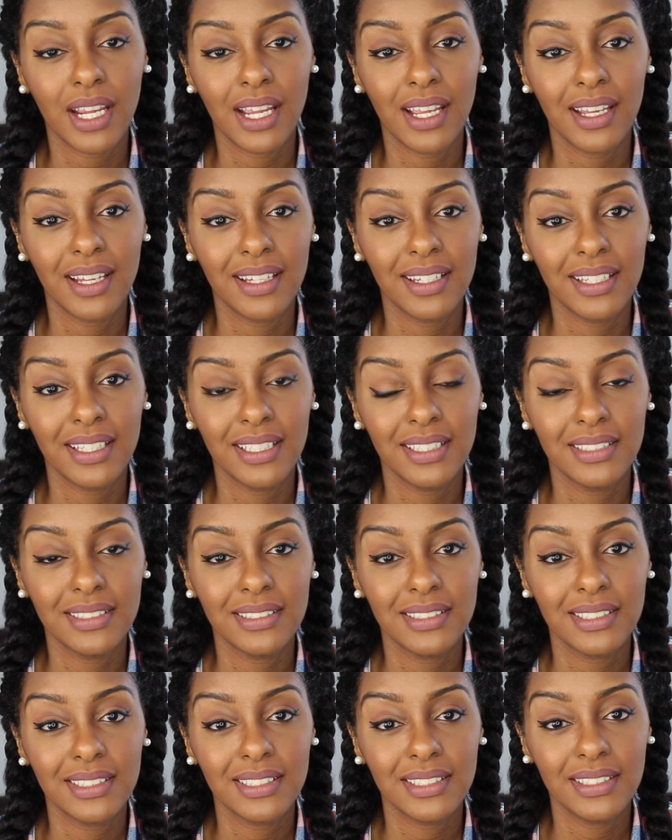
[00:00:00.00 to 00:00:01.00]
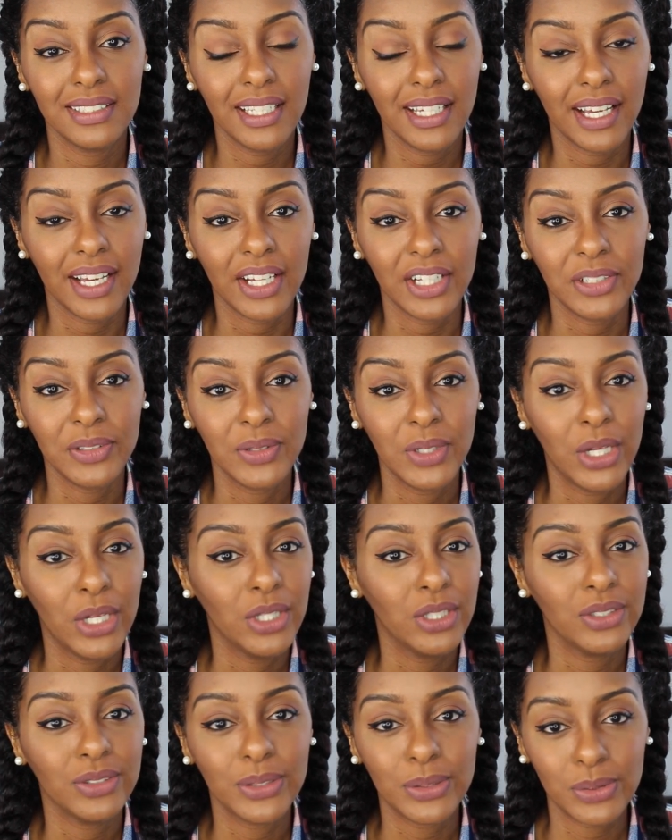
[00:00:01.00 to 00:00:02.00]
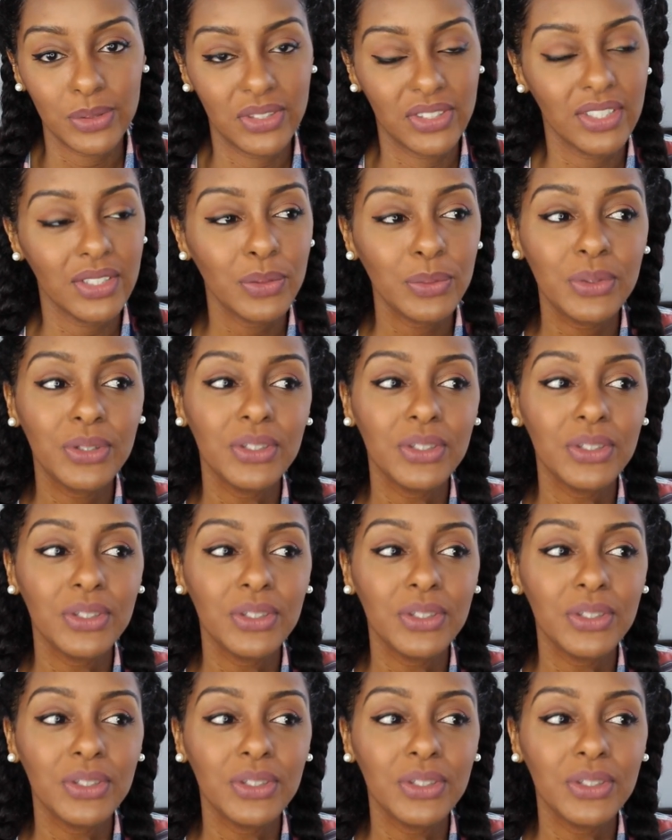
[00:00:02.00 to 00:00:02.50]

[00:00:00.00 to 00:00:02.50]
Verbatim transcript: and yeah, don't sit